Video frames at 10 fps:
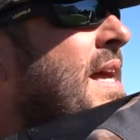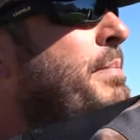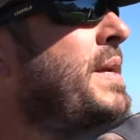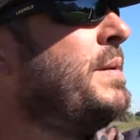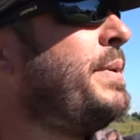that
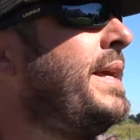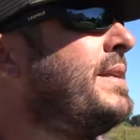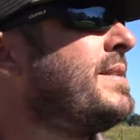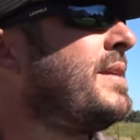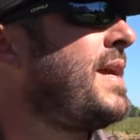mid
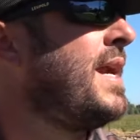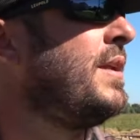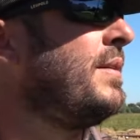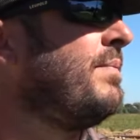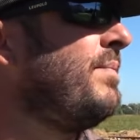bead's
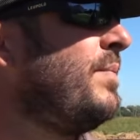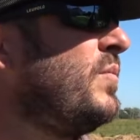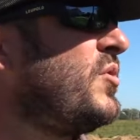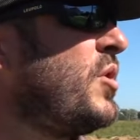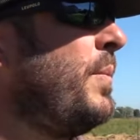kind of
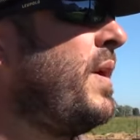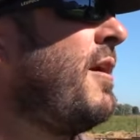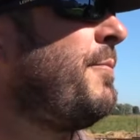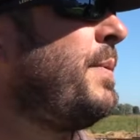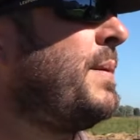throwing me
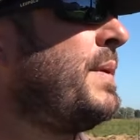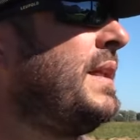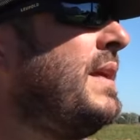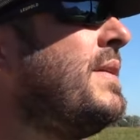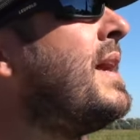off, but I'm gonna
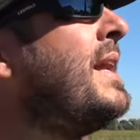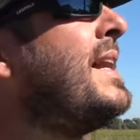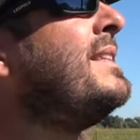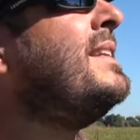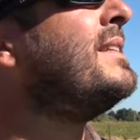leave it, and
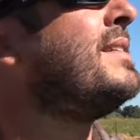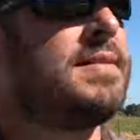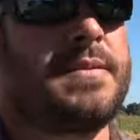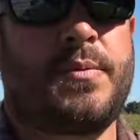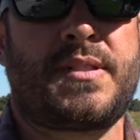I think
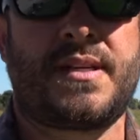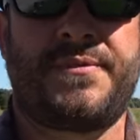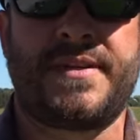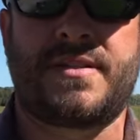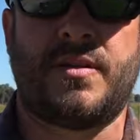this is what's gonna
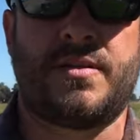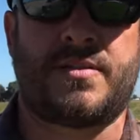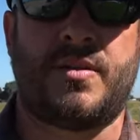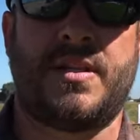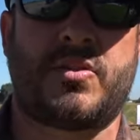fix it. Let's
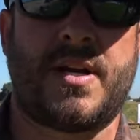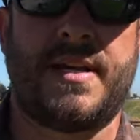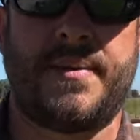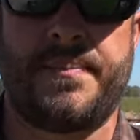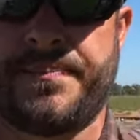try it out.